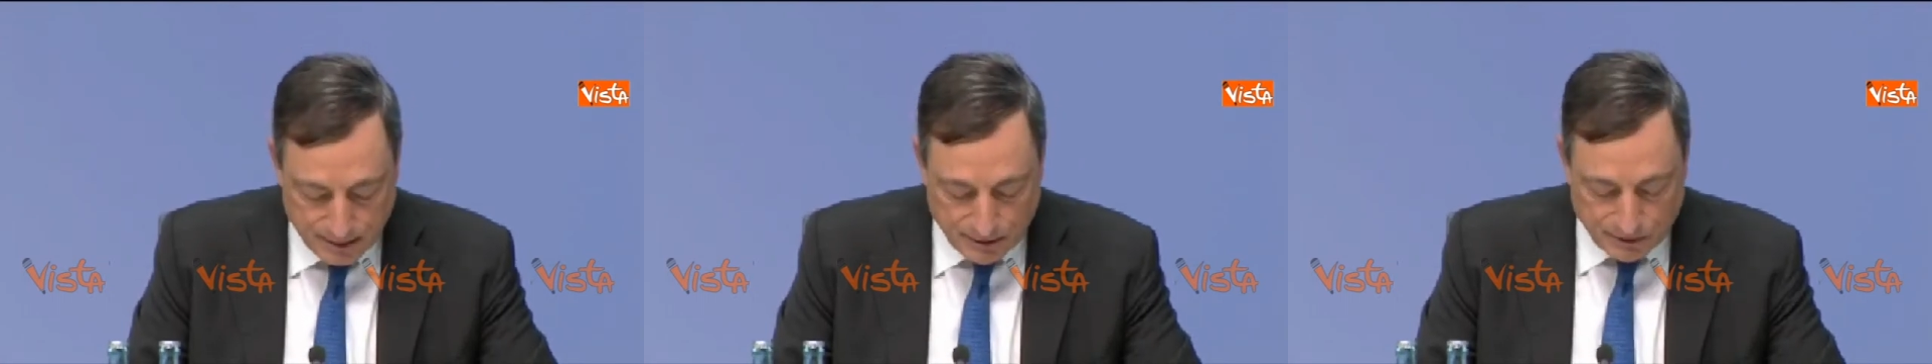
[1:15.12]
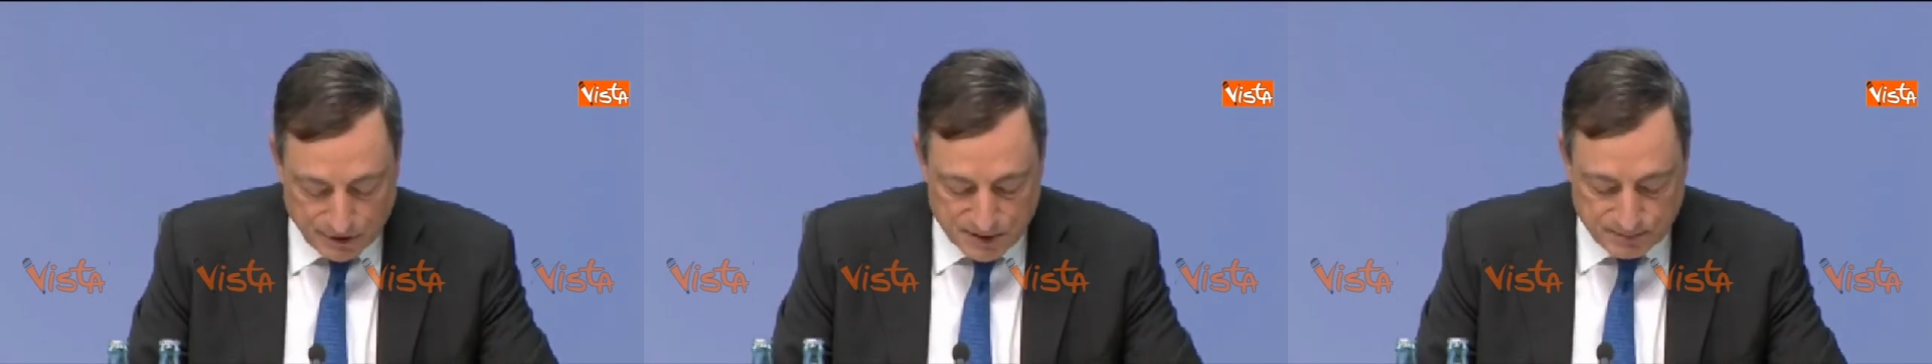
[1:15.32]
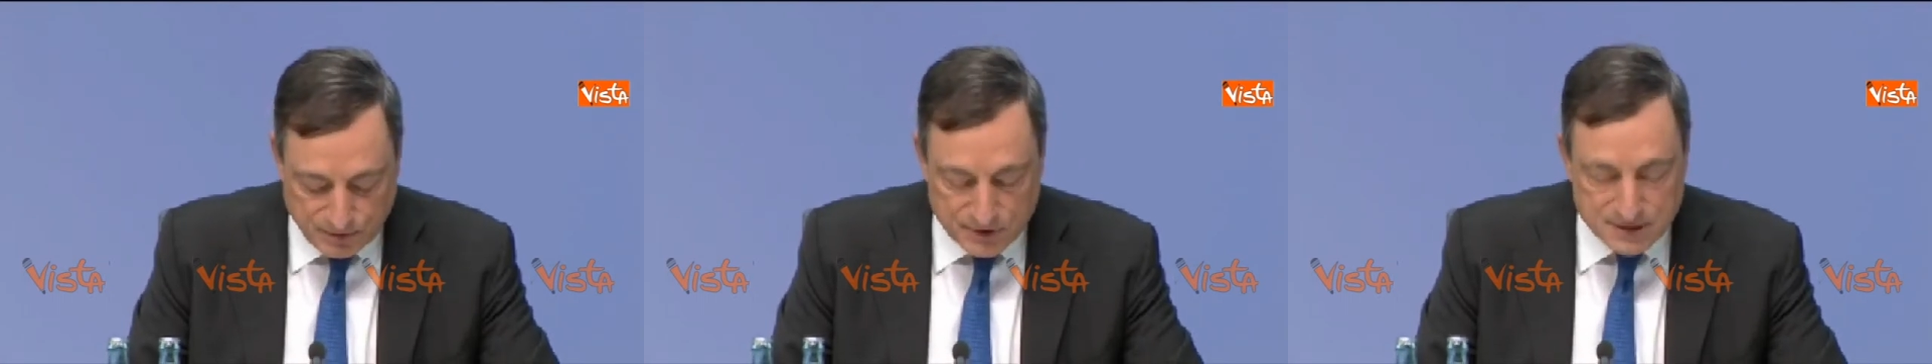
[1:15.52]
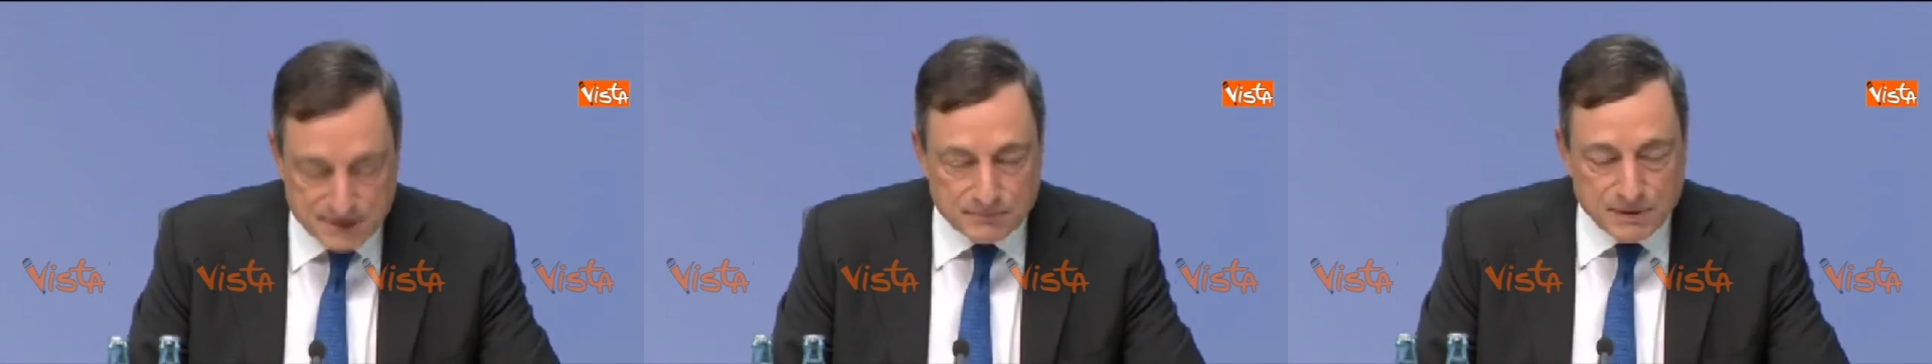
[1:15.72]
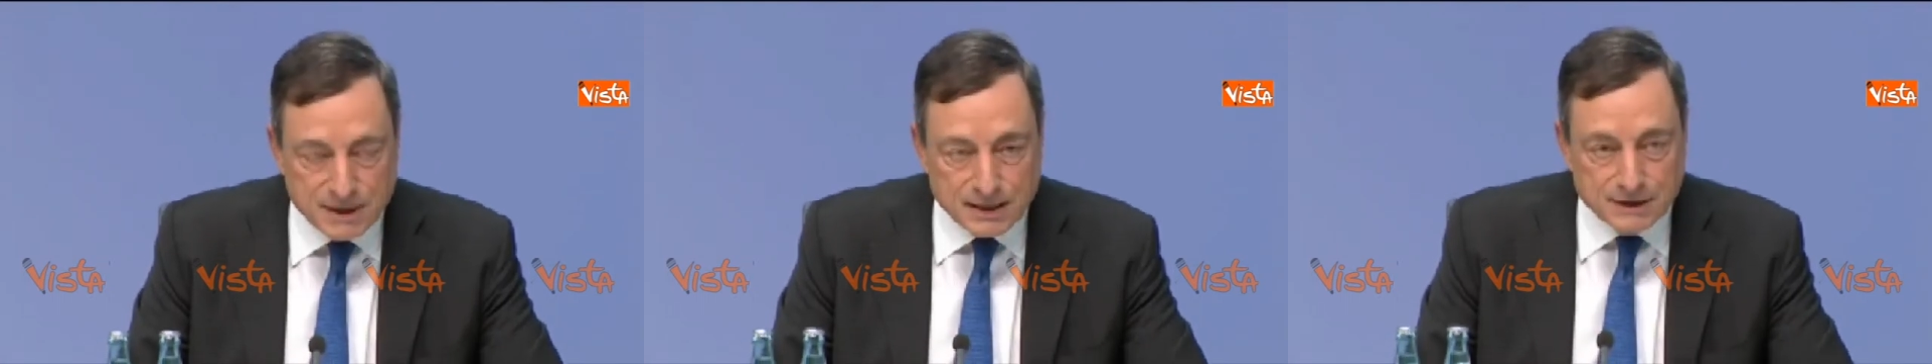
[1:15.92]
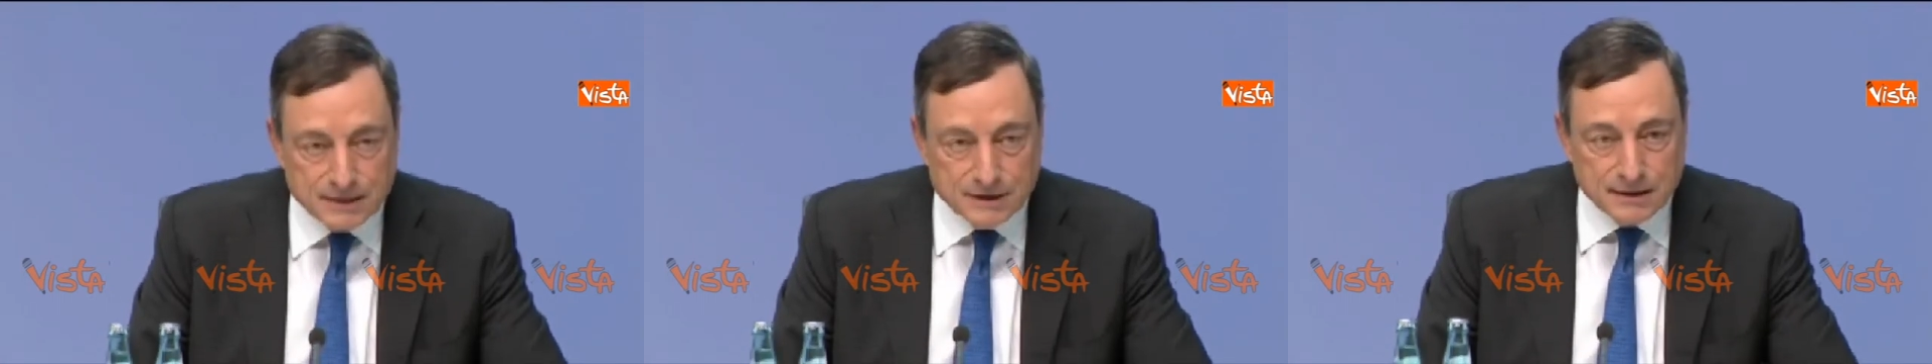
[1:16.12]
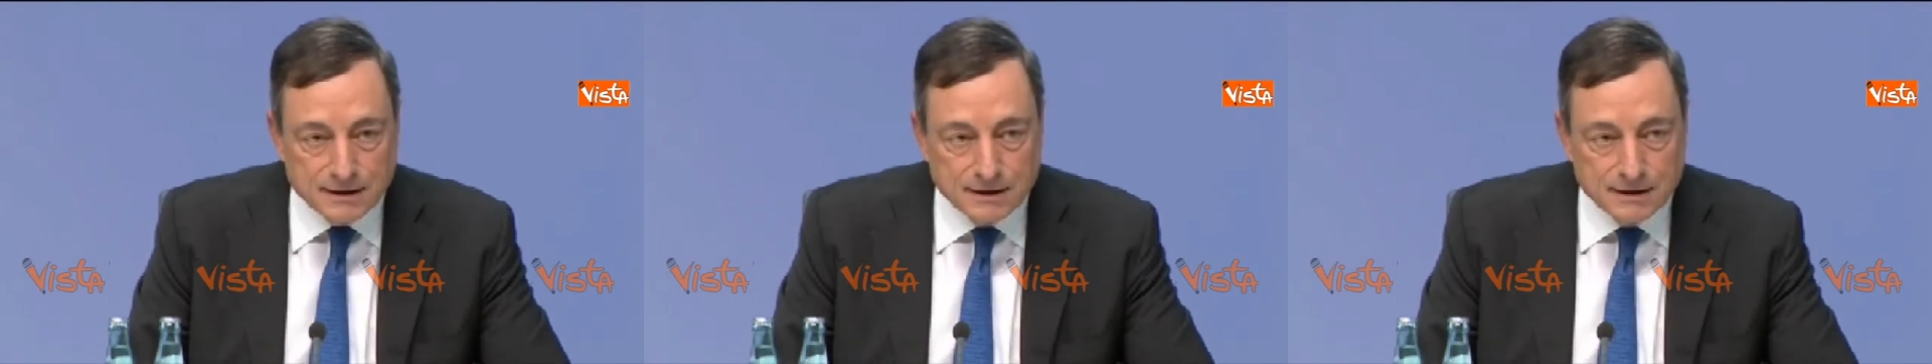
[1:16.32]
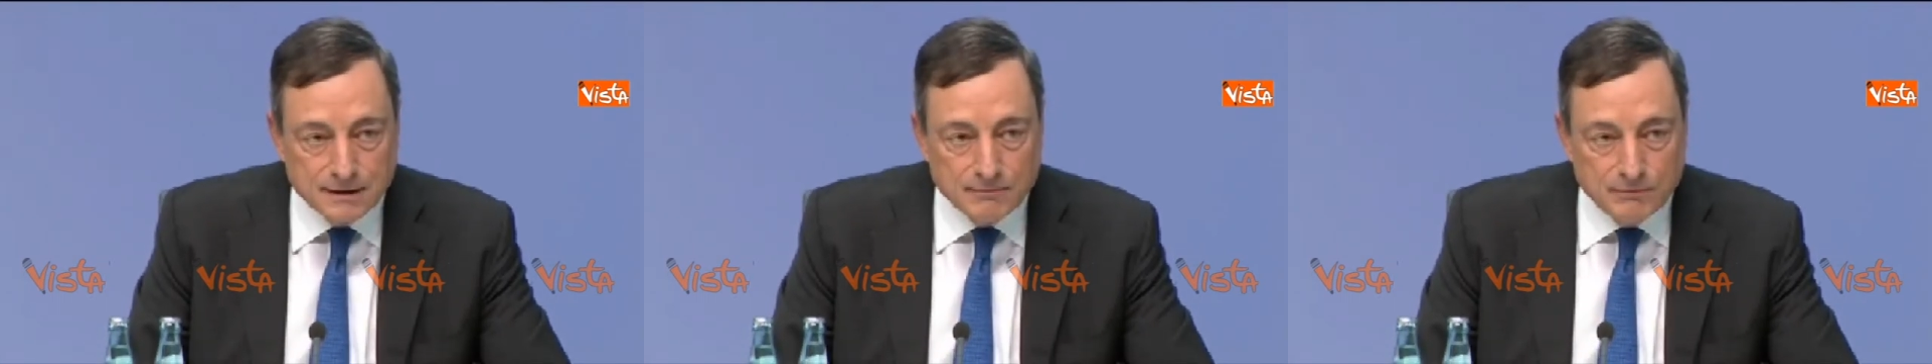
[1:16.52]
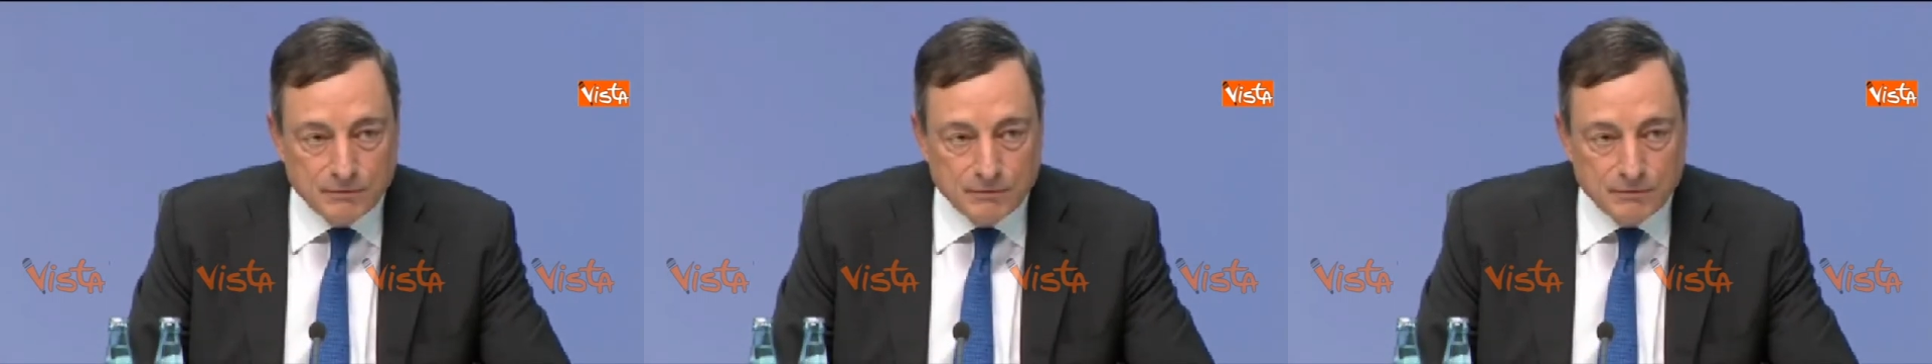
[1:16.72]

the responsibility